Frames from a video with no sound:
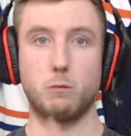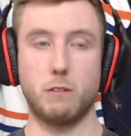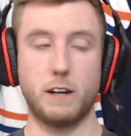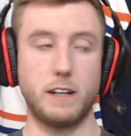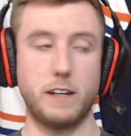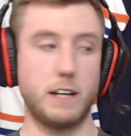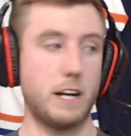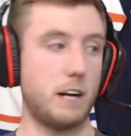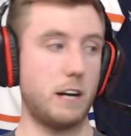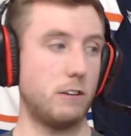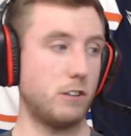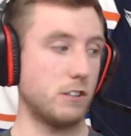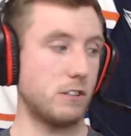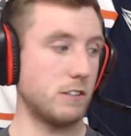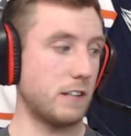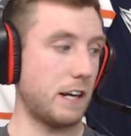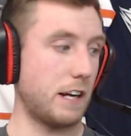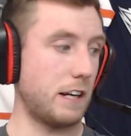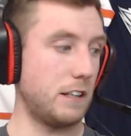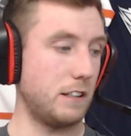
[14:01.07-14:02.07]
now
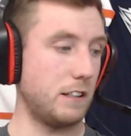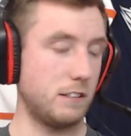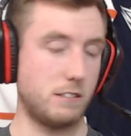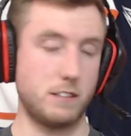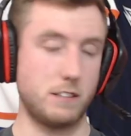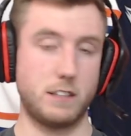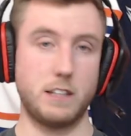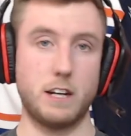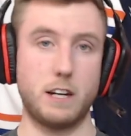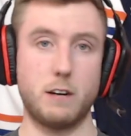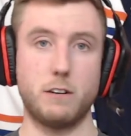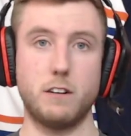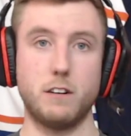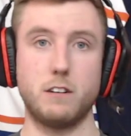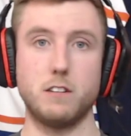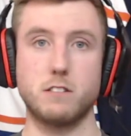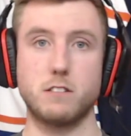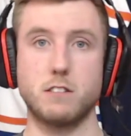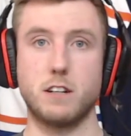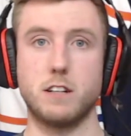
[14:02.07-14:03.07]
just had to sit down and
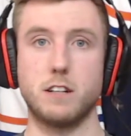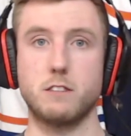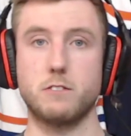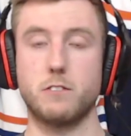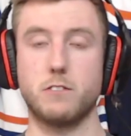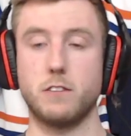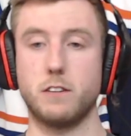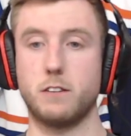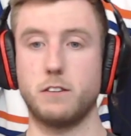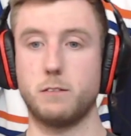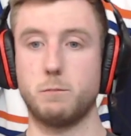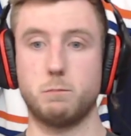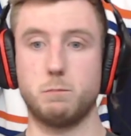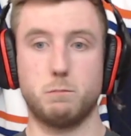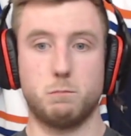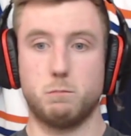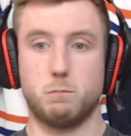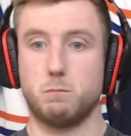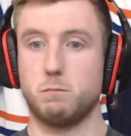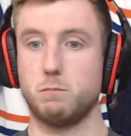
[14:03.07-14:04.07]
discuss for the
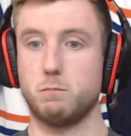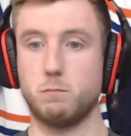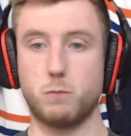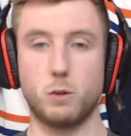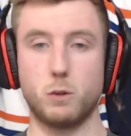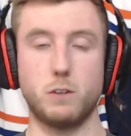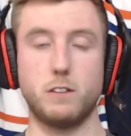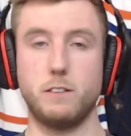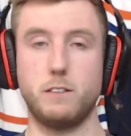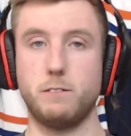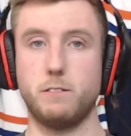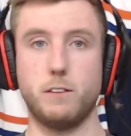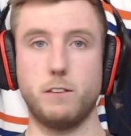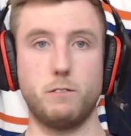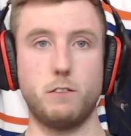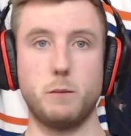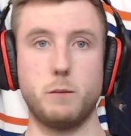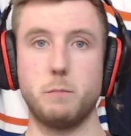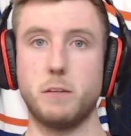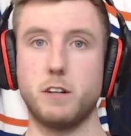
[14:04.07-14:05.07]
14,
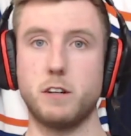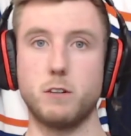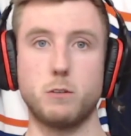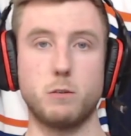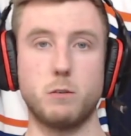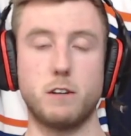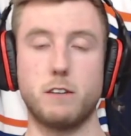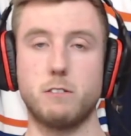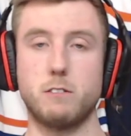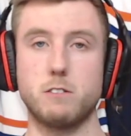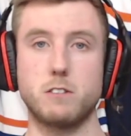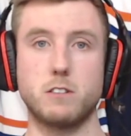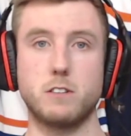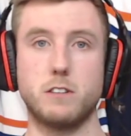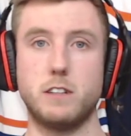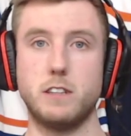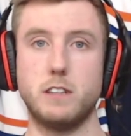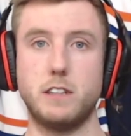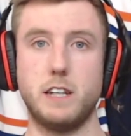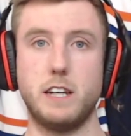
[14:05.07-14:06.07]
15 minutes, whatever it's
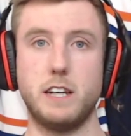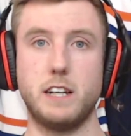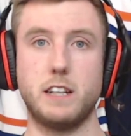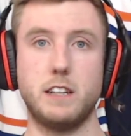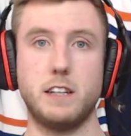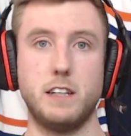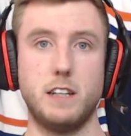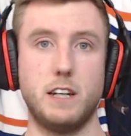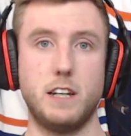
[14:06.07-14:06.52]
going to take,